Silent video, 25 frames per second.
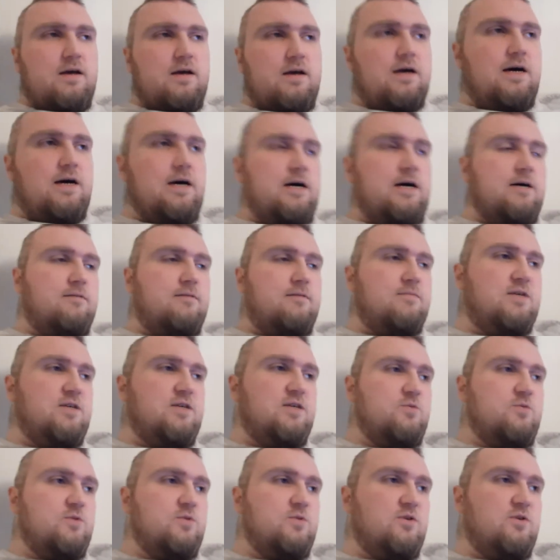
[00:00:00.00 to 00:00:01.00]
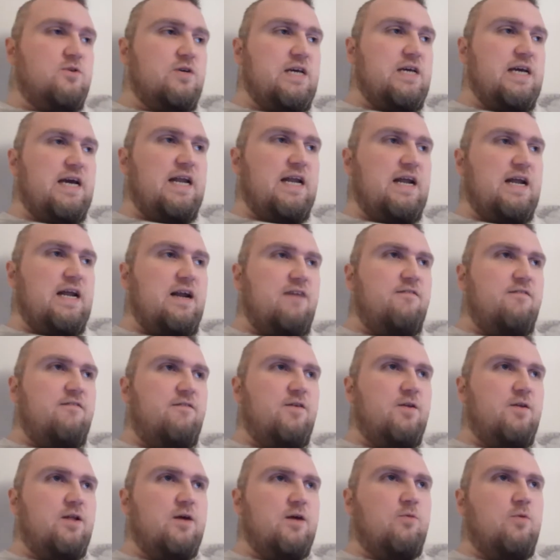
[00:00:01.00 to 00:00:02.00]
Because um, when looking at it, I
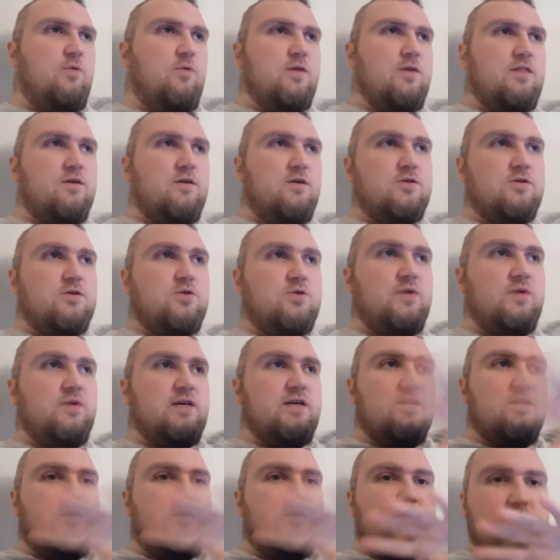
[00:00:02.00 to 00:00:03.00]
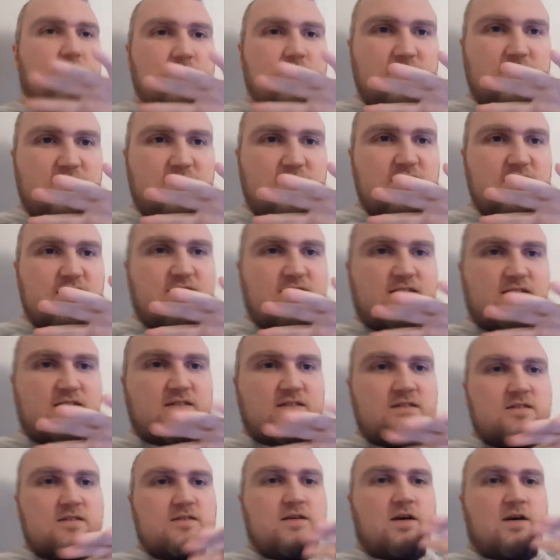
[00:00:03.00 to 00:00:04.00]
feel like what they were doing in the early
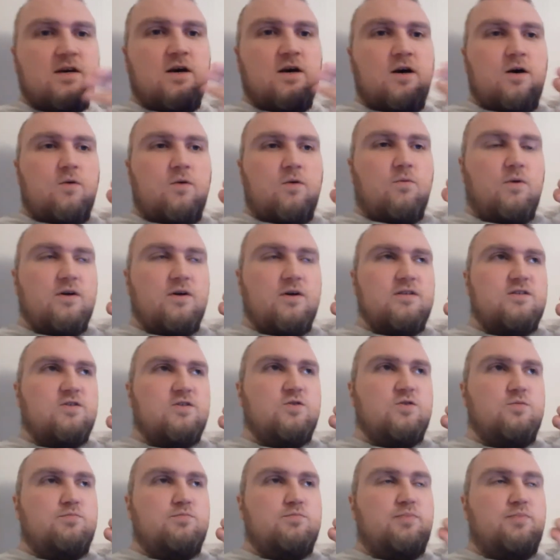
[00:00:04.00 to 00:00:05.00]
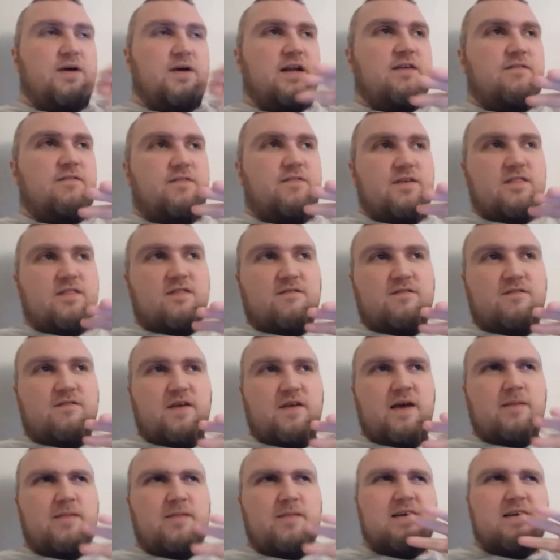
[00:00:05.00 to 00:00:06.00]
seasons was to benefit the
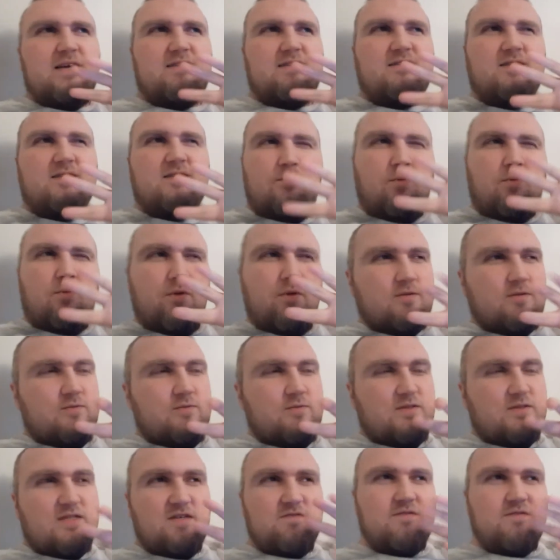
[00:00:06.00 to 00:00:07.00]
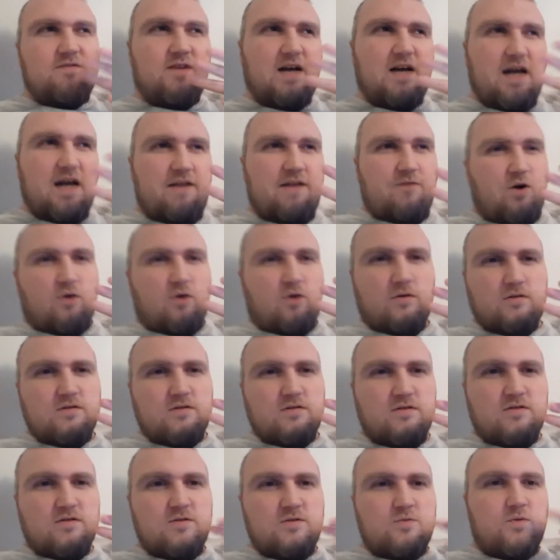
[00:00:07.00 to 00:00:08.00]
family at some points with different kind of
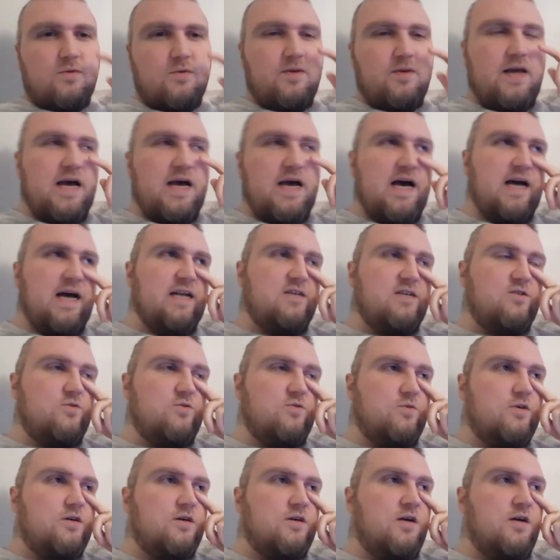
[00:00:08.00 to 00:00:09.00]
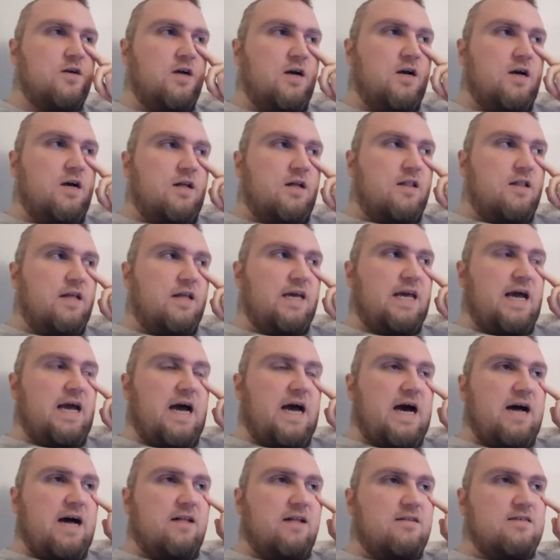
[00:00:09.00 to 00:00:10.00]
altars where we had it to where like
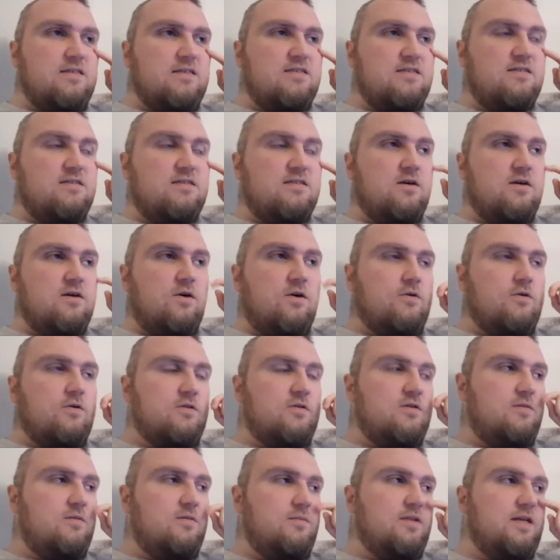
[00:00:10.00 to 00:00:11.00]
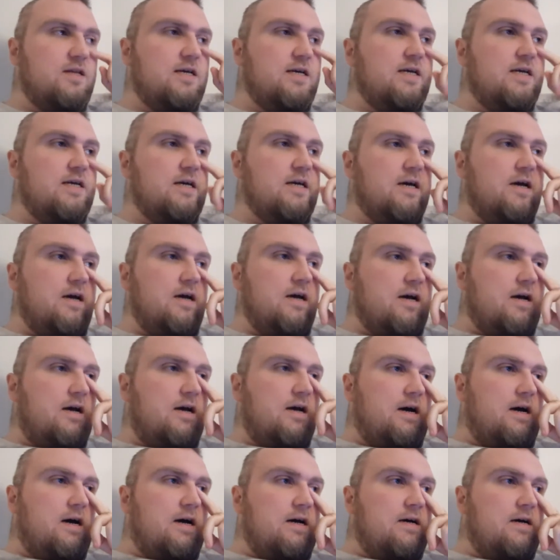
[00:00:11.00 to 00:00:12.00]
Alice ultimately
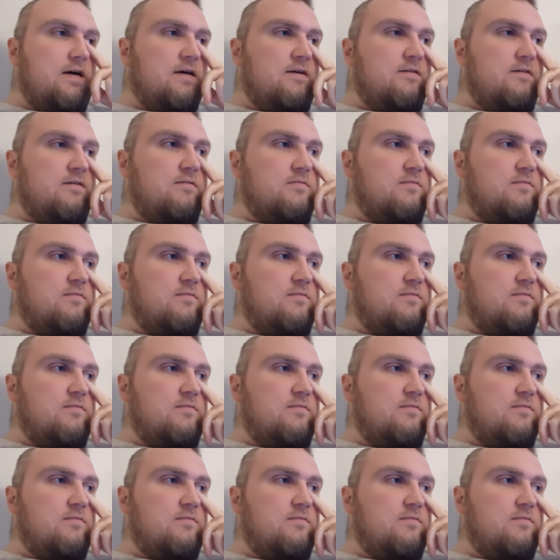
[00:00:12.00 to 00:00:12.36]
uh,